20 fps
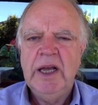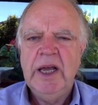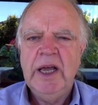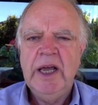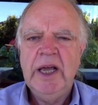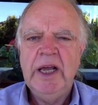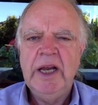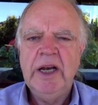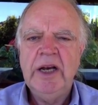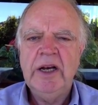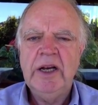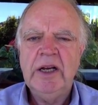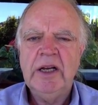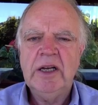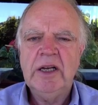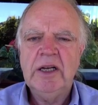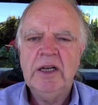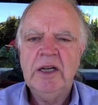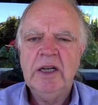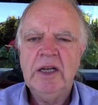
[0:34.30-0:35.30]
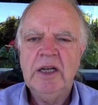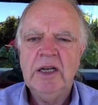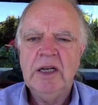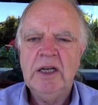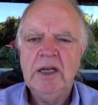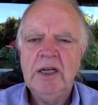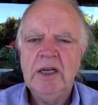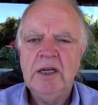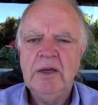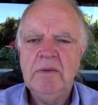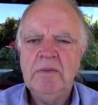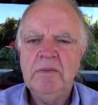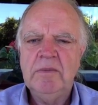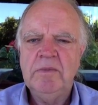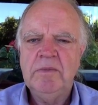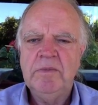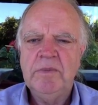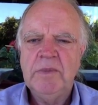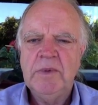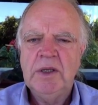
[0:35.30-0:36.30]
and
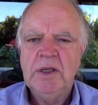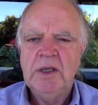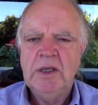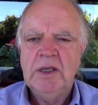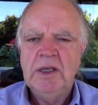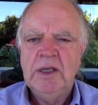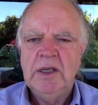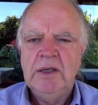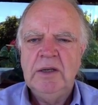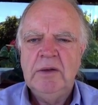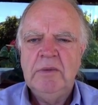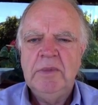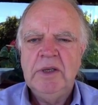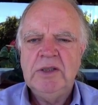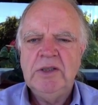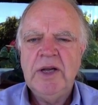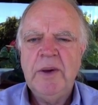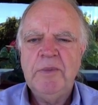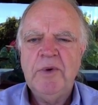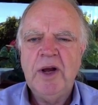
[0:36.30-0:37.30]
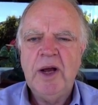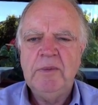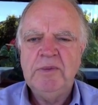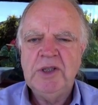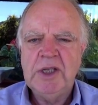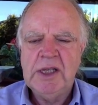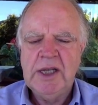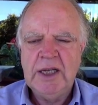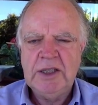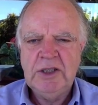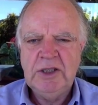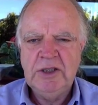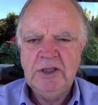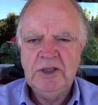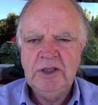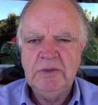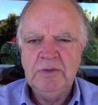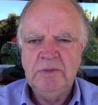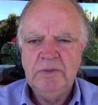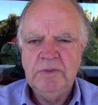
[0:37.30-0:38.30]
but sometimes the
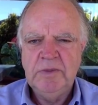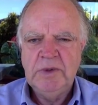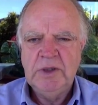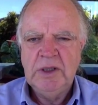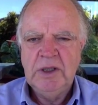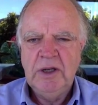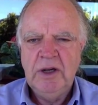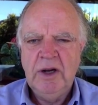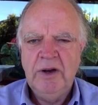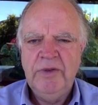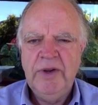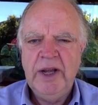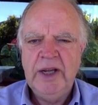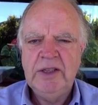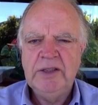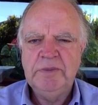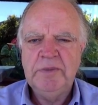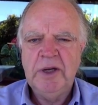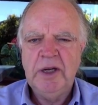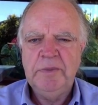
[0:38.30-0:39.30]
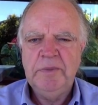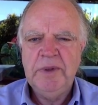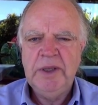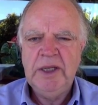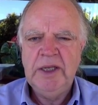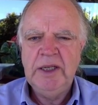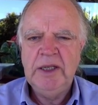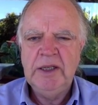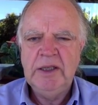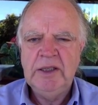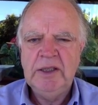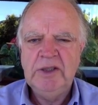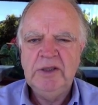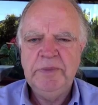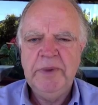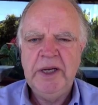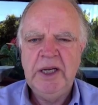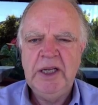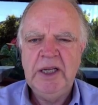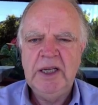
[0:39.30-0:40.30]
clutches of eggs might be as
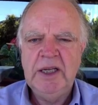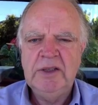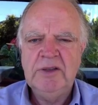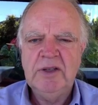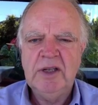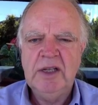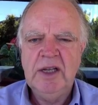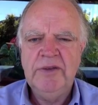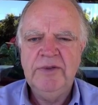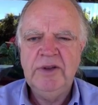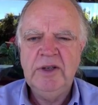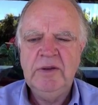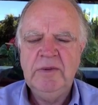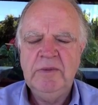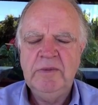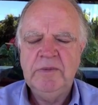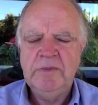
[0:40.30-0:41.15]
many as 11.